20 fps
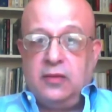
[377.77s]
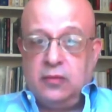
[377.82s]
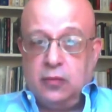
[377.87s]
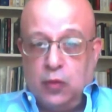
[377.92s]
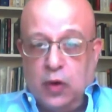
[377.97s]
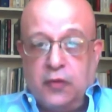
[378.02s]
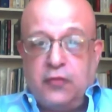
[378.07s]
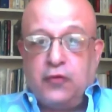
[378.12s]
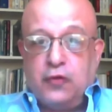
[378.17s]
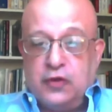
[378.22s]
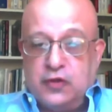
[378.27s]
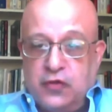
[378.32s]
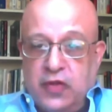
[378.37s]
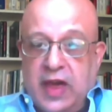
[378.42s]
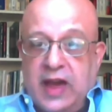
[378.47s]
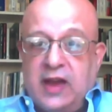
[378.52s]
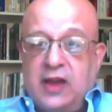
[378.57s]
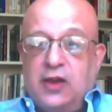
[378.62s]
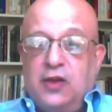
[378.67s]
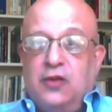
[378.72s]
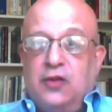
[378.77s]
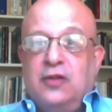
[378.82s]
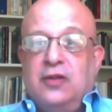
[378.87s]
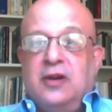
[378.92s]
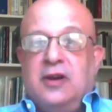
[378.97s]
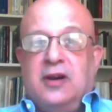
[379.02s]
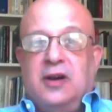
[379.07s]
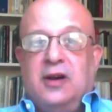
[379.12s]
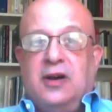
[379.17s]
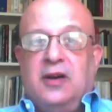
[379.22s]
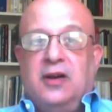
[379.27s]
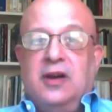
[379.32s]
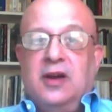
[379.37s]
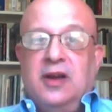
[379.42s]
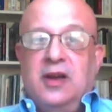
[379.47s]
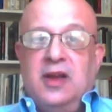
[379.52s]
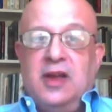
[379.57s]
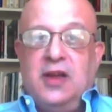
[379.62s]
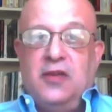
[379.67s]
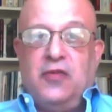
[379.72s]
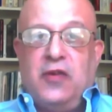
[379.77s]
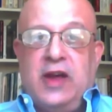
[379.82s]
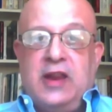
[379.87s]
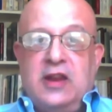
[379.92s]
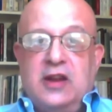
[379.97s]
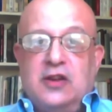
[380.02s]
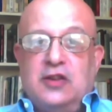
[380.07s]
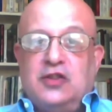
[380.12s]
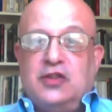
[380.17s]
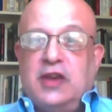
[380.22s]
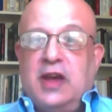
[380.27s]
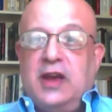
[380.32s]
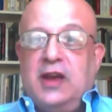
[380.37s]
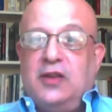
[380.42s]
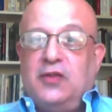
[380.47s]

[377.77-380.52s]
Well, first, thank you if I didn't say it for